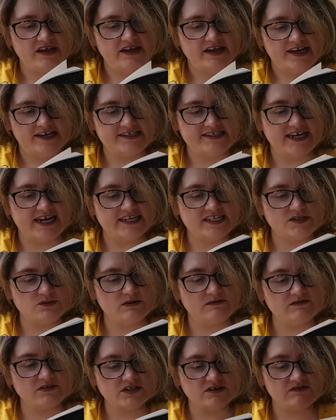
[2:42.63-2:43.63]
His head
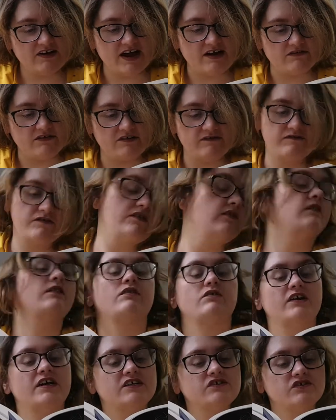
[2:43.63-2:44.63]
swivels around a full
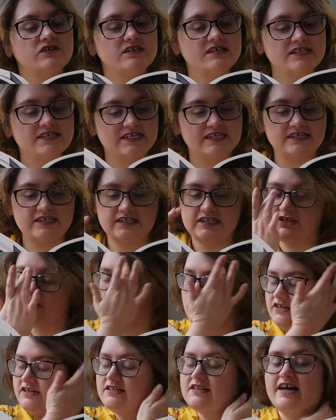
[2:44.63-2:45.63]
360
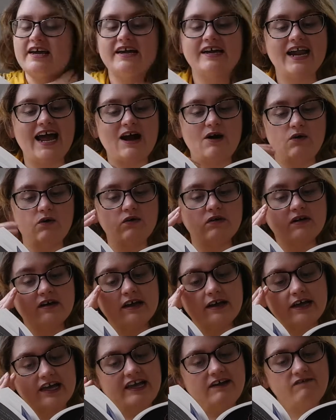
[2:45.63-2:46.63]
degrees like an owl.
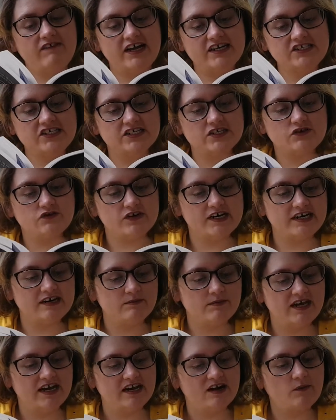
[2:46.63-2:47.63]
He flashes green at
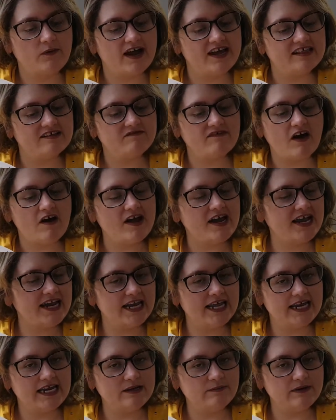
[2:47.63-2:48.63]
me in a way that very
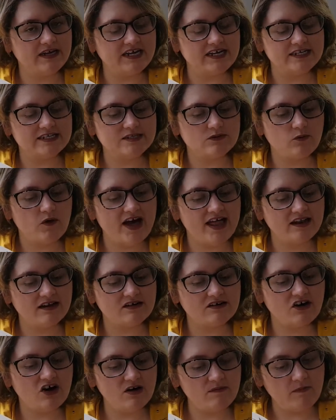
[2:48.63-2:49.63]
clearly means, "Well,
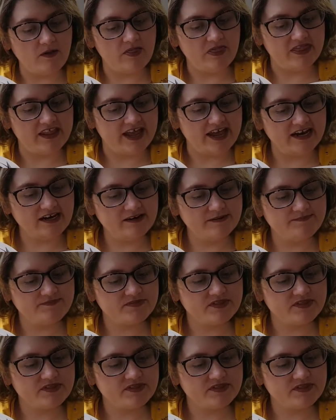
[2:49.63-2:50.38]
come on then."